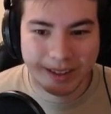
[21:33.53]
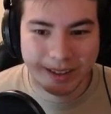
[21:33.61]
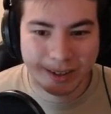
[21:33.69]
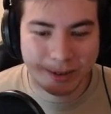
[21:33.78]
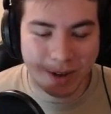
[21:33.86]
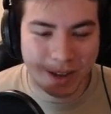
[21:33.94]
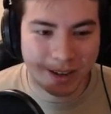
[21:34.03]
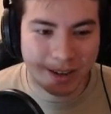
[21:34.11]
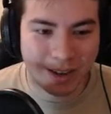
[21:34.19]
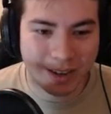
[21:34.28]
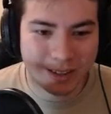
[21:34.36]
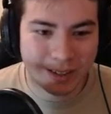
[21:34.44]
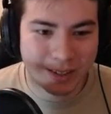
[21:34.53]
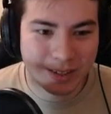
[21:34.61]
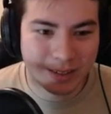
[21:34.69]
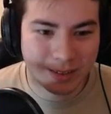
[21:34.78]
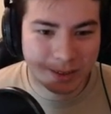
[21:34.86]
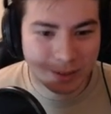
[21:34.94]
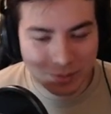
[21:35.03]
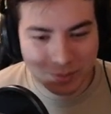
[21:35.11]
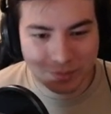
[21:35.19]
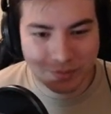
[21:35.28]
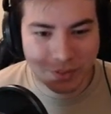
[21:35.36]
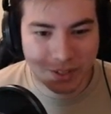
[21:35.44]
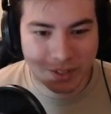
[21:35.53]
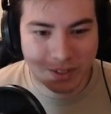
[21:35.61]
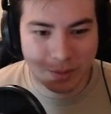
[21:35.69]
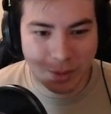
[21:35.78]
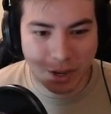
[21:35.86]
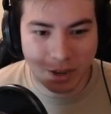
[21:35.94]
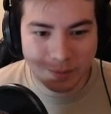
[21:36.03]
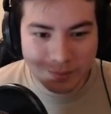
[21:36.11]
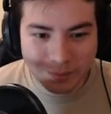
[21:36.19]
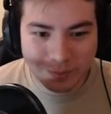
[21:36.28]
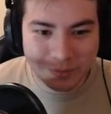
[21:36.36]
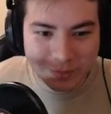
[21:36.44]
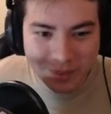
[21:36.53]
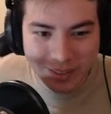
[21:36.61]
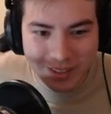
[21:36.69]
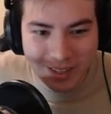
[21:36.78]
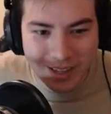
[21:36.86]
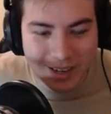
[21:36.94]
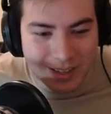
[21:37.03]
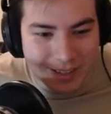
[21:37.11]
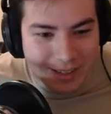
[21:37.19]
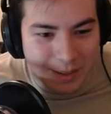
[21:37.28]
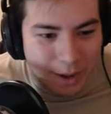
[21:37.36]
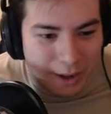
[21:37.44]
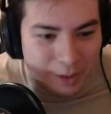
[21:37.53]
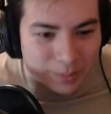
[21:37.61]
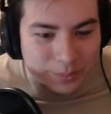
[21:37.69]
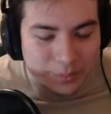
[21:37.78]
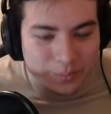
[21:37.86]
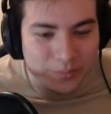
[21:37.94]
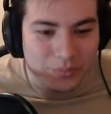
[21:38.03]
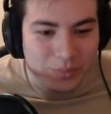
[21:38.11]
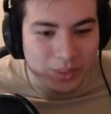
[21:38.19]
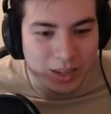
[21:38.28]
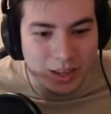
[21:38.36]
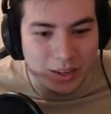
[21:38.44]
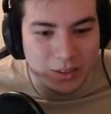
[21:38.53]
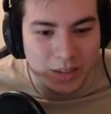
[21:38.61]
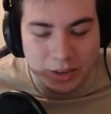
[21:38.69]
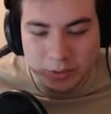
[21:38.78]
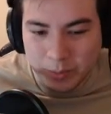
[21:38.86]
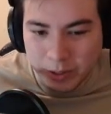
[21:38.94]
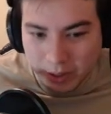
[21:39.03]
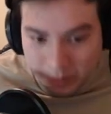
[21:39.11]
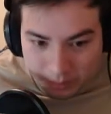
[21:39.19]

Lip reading: Dragon Knights is the bomb. It is the bomb. And Zeta's pretty good.